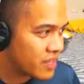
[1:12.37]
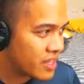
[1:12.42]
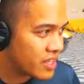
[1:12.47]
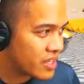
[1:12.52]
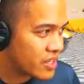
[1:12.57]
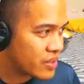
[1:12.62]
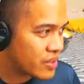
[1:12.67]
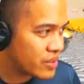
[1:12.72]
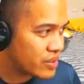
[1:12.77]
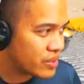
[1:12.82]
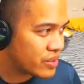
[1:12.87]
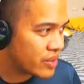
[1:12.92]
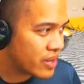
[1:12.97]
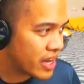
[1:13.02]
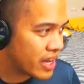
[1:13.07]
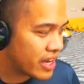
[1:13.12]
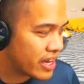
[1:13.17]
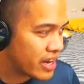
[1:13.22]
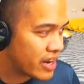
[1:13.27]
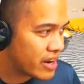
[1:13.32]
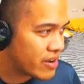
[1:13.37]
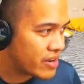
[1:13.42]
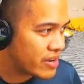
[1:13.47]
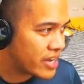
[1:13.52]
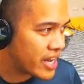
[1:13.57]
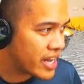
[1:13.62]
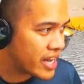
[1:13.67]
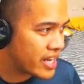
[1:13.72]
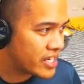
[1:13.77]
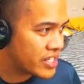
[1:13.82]
you can do a high air
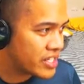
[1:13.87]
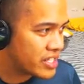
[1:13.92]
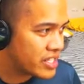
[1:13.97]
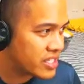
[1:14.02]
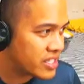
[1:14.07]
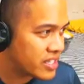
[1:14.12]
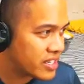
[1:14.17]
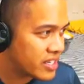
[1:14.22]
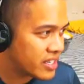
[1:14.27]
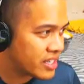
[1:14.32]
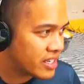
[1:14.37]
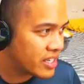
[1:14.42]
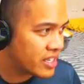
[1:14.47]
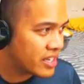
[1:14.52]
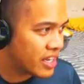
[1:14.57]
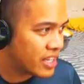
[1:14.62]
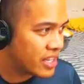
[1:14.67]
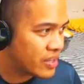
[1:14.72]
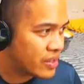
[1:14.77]
dash, and